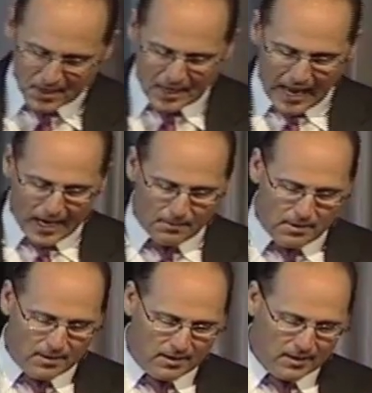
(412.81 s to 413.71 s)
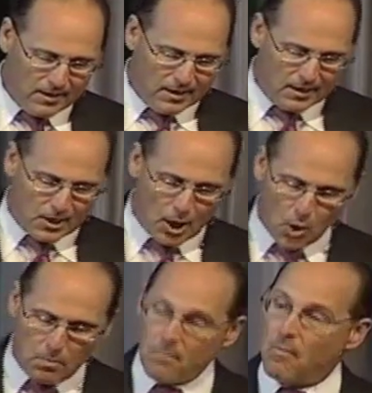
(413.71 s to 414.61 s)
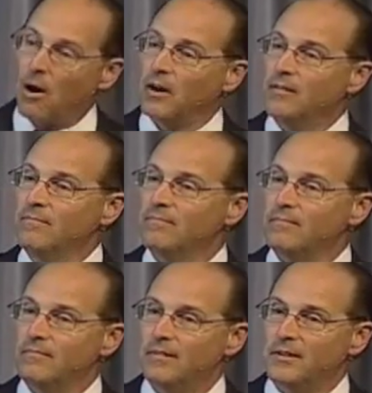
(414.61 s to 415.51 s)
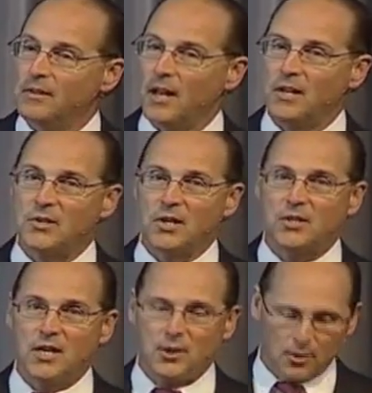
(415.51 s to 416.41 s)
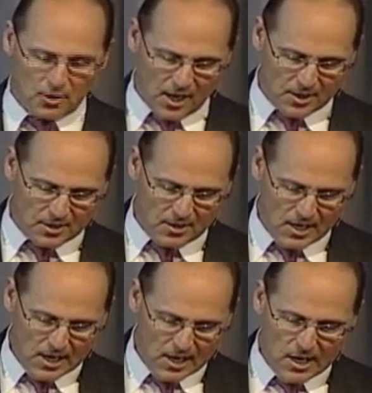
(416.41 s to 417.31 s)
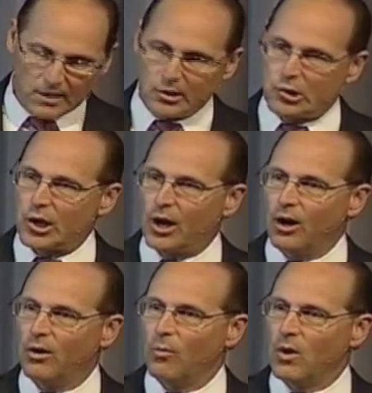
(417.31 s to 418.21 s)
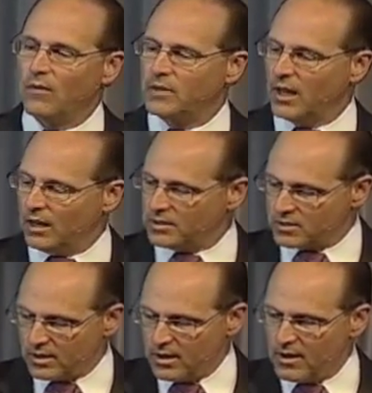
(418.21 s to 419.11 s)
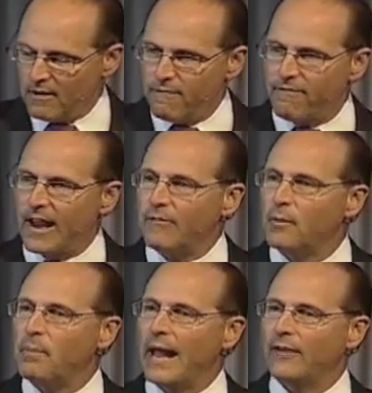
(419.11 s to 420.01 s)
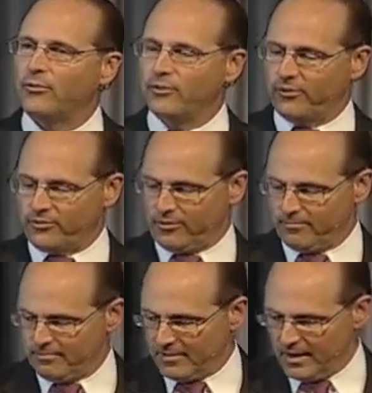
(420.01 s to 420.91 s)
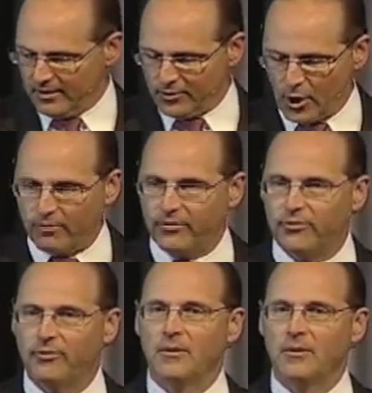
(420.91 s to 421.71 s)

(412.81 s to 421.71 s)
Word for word: Caleb Cope Martin, Dillon's 16 year old cousin, to share one of Dillon's favorite passages. And he's nervous,